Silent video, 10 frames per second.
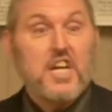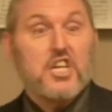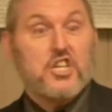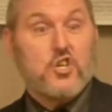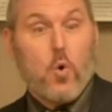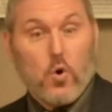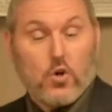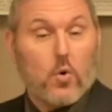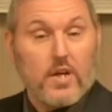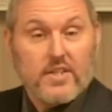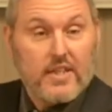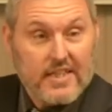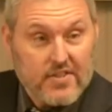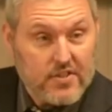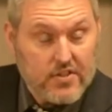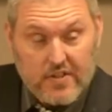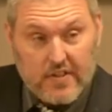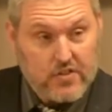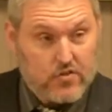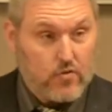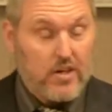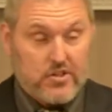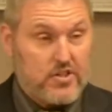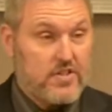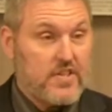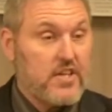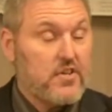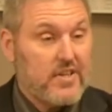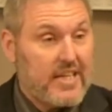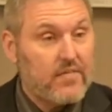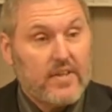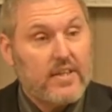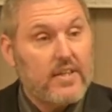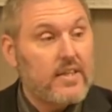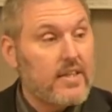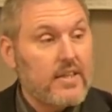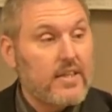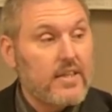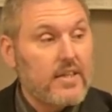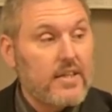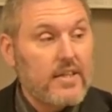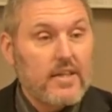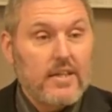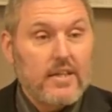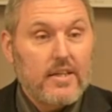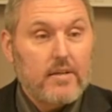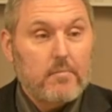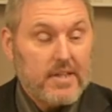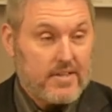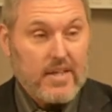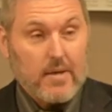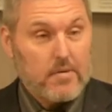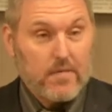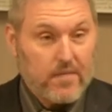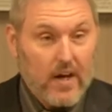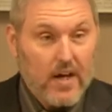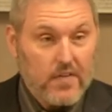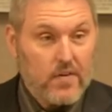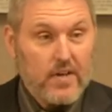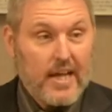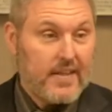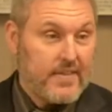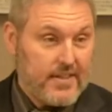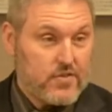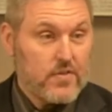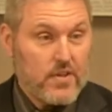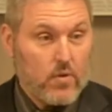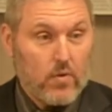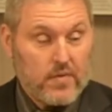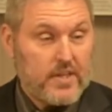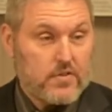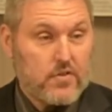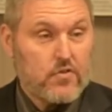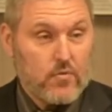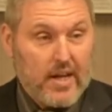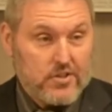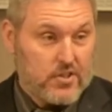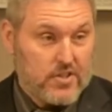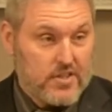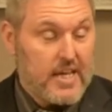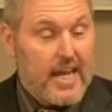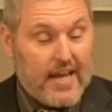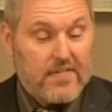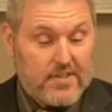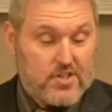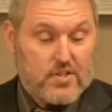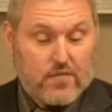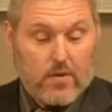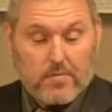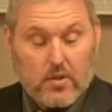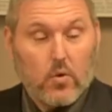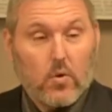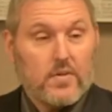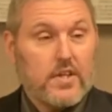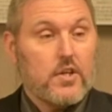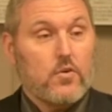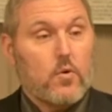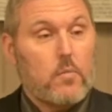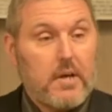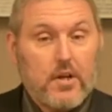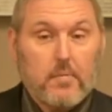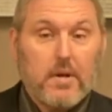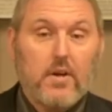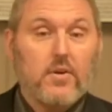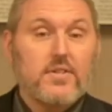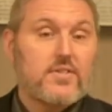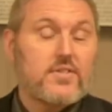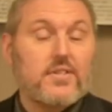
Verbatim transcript: You're going to listen to the instructions that you're given because I'm your father and these are the these are the directions and this is from the Lord that you're to obey your parents.